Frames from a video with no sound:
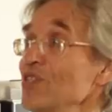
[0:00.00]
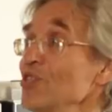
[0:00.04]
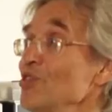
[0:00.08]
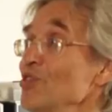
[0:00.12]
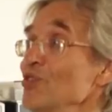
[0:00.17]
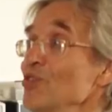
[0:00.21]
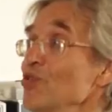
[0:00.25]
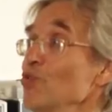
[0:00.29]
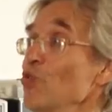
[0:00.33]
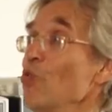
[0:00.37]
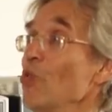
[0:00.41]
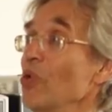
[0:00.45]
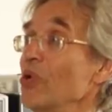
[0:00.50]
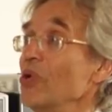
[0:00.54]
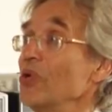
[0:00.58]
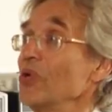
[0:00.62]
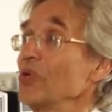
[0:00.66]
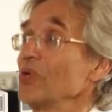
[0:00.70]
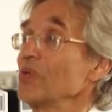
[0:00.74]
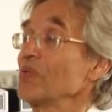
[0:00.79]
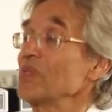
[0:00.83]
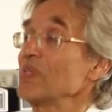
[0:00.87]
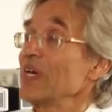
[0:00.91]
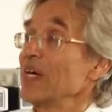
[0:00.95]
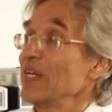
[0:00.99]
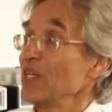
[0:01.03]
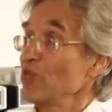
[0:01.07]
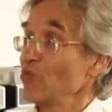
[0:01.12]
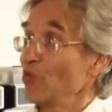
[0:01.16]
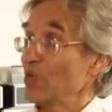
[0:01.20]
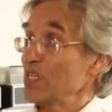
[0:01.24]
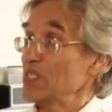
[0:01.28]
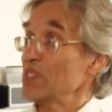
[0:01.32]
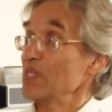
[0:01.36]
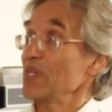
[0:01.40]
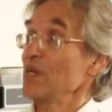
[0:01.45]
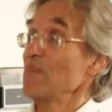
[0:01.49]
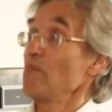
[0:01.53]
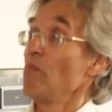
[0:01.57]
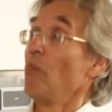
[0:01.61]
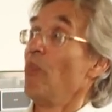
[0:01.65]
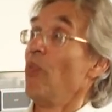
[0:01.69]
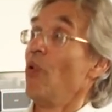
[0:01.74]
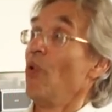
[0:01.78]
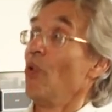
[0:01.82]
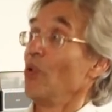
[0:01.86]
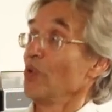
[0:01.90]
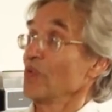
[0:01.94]
the New World and it was
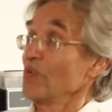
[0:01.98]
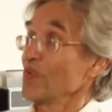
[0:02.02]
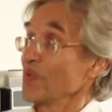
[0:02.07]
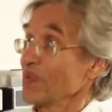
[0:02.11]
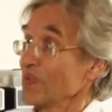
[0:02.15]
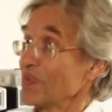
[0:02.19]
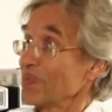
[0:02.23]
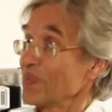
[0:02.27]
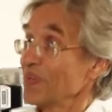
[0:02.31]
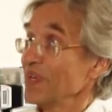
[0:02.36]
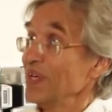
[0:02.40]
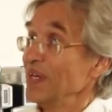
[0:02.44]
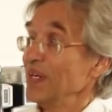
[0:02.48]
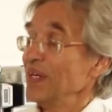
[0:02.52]
imported.